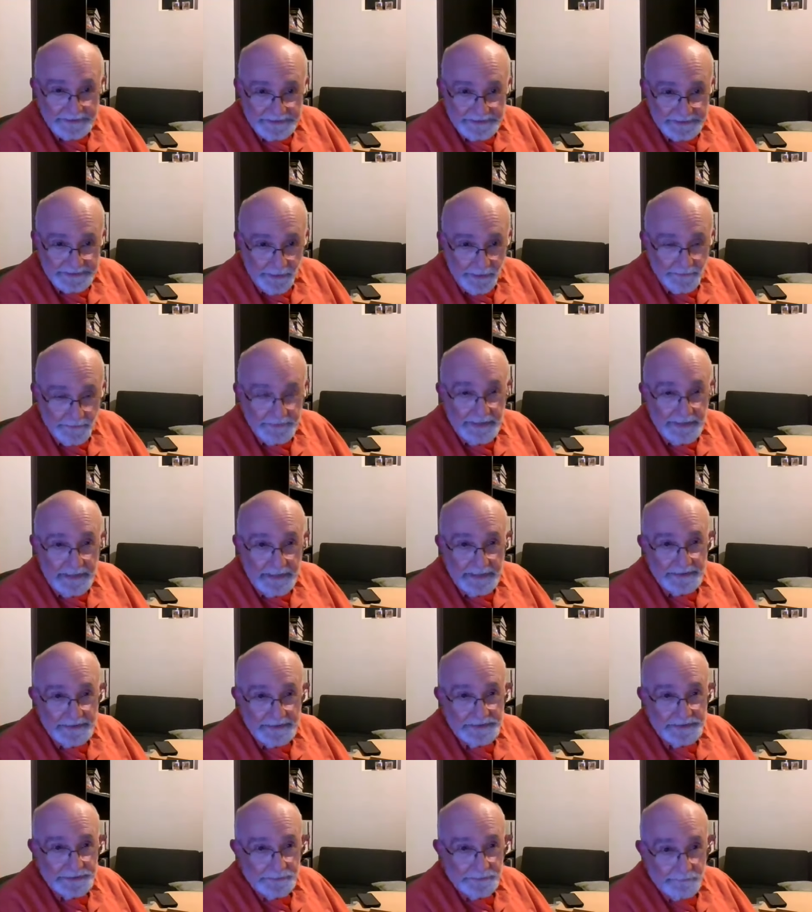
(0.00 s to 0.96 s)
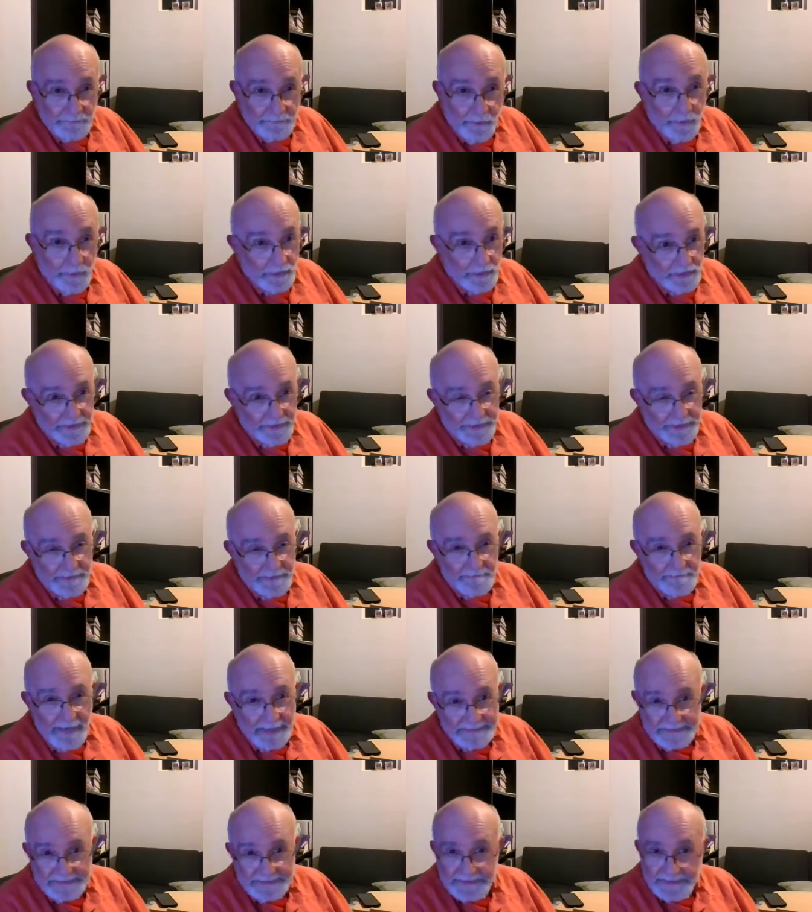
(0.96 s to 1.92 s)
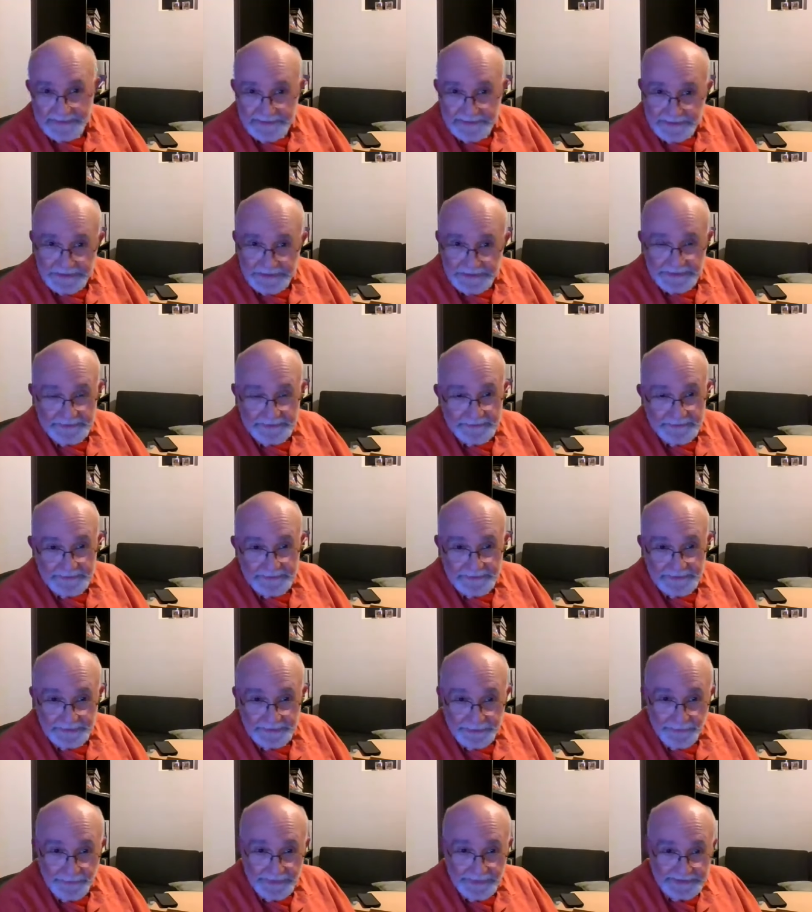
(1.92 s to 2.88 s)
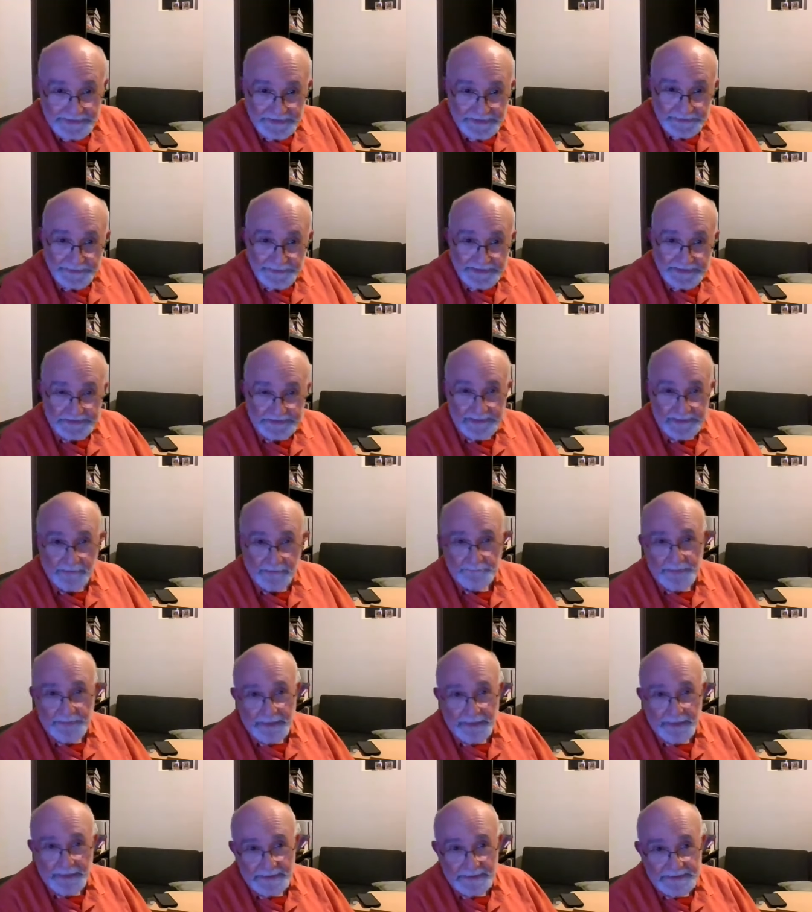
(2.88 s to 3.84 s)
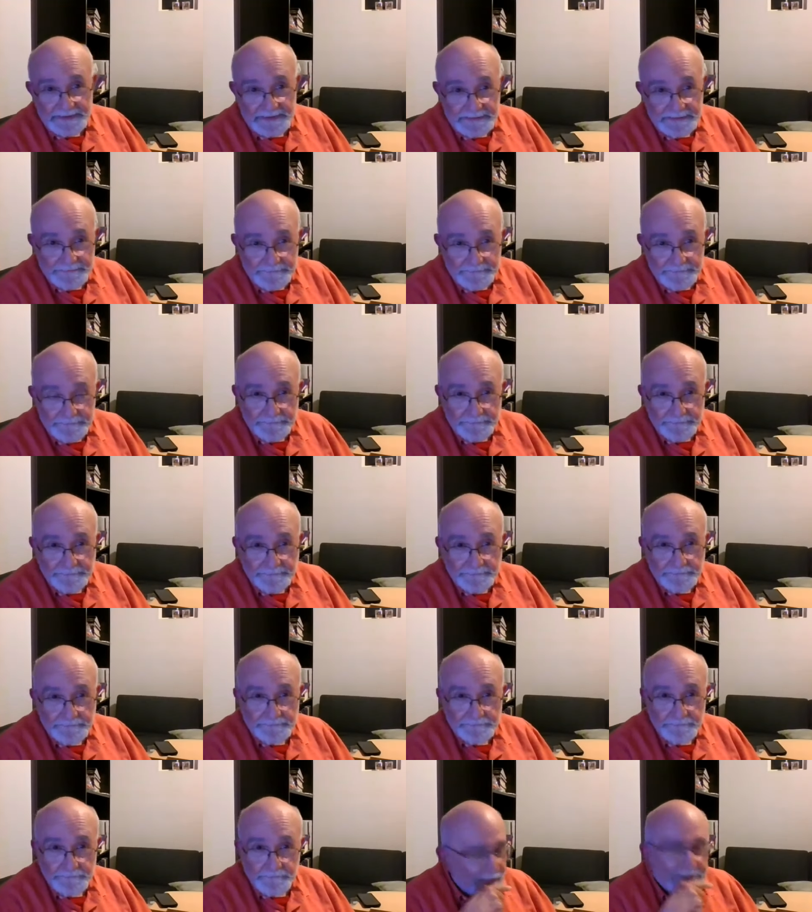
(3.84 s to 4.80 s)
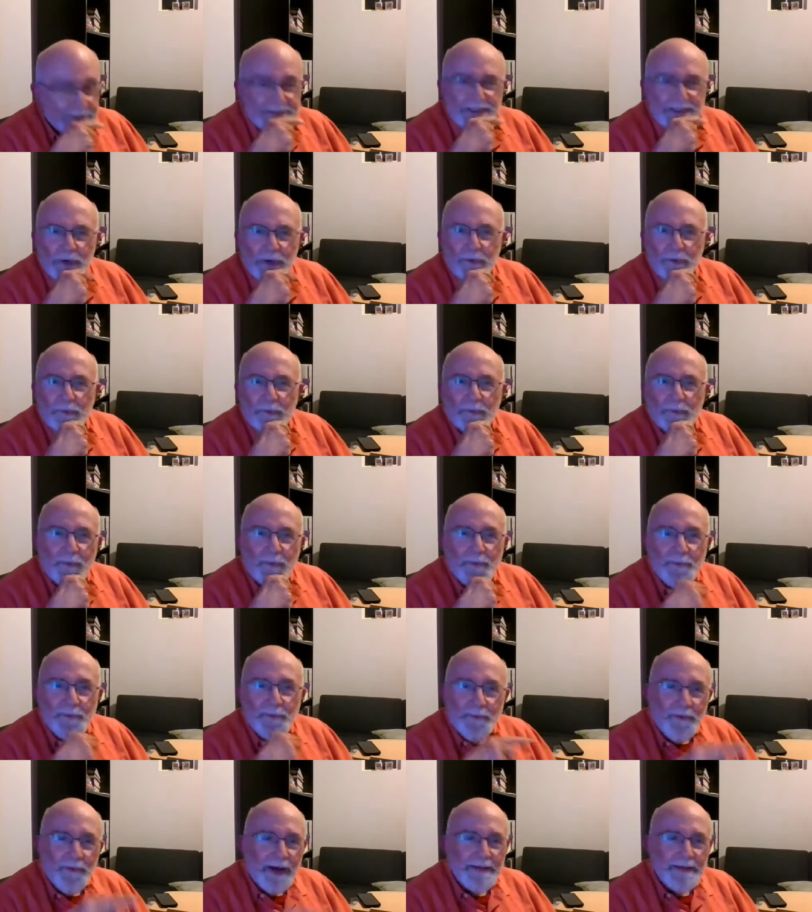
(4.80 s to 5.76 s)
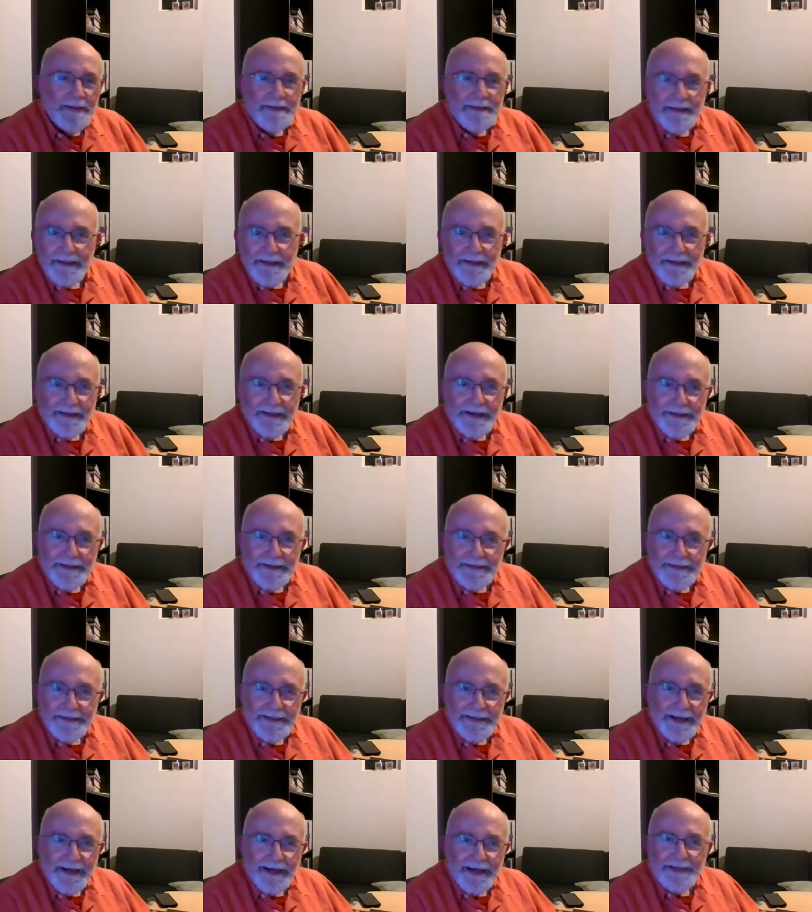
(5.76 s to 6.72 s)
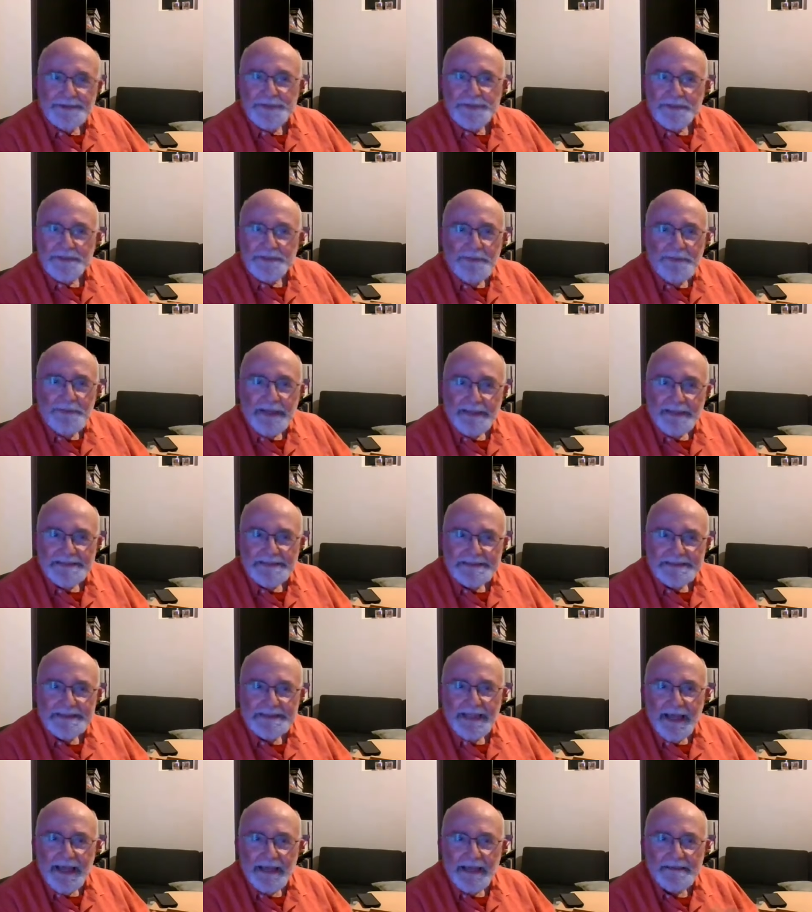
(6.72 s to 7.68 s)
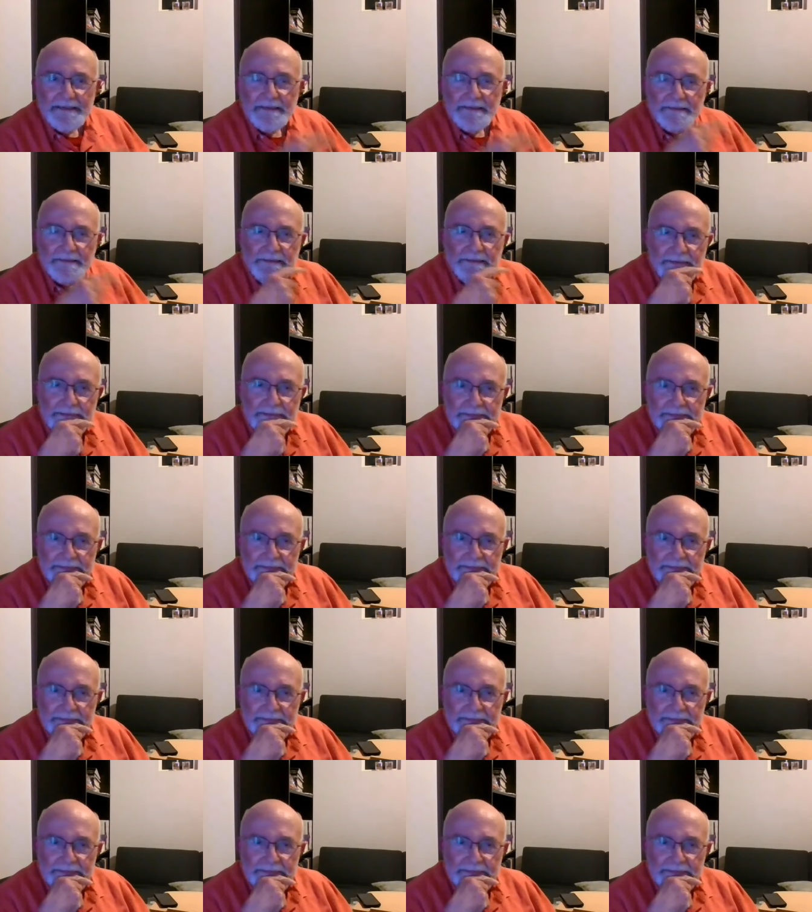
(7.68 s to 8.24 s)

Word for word: There's no need to mold the message to its recipient. And so what underpins that?